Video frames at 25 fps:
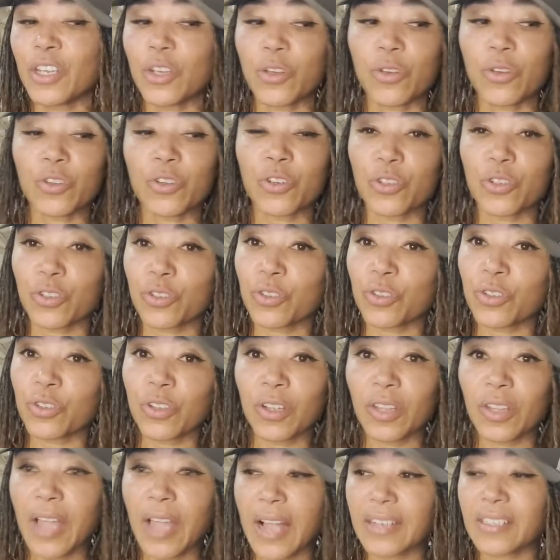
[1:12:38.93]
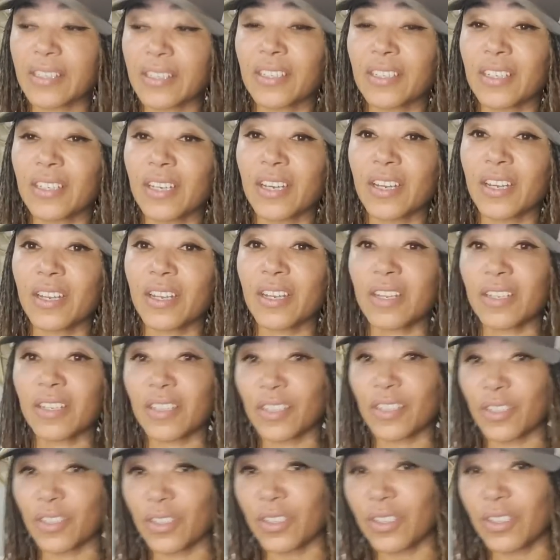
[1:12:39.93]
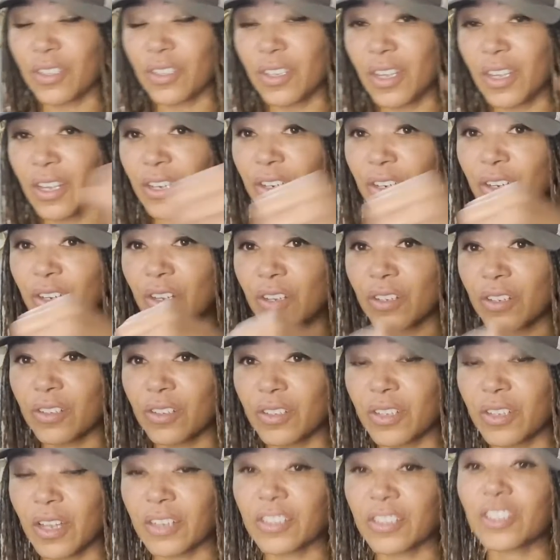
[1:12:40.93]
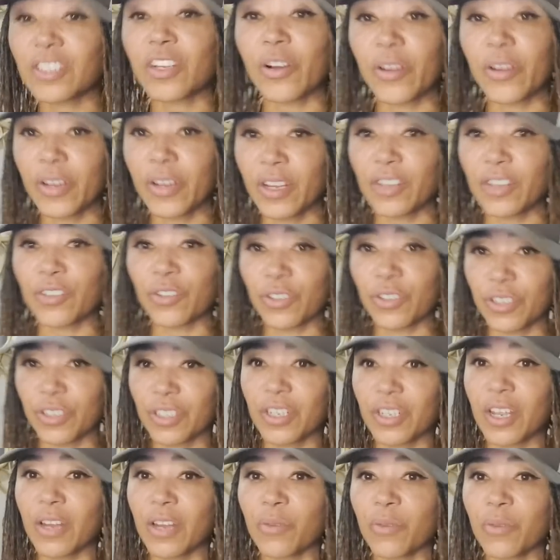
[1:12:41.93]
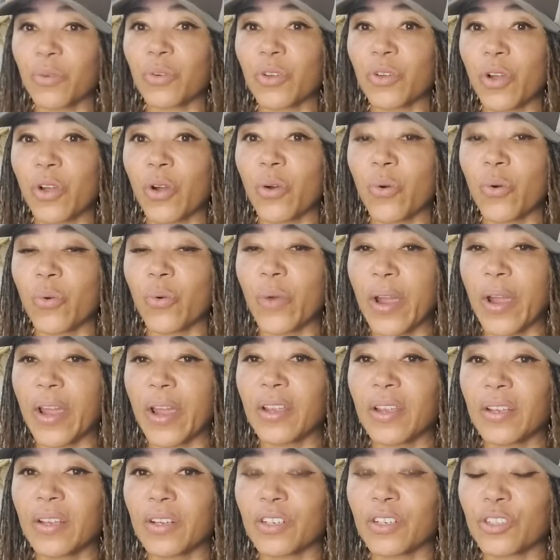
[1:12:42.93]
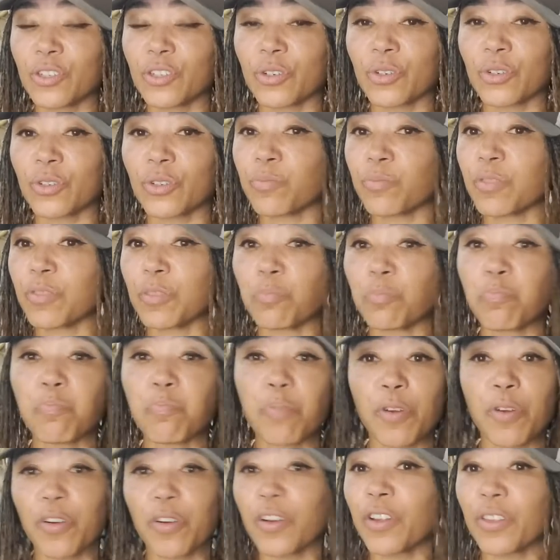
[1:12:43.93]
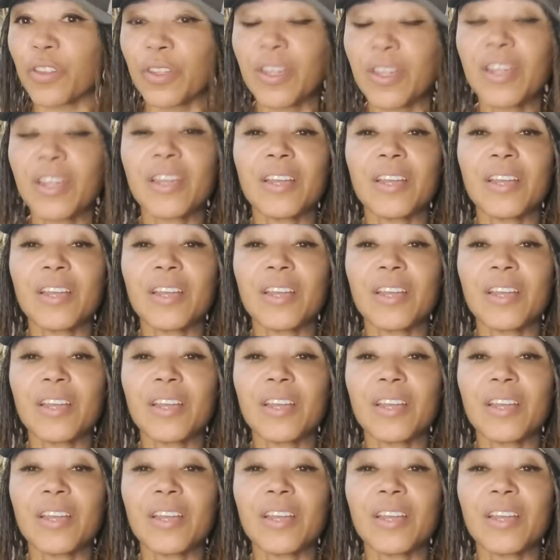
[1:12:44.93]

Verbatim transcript: your, the laxity the, and the dexterity in your skin will go away because you're just burning.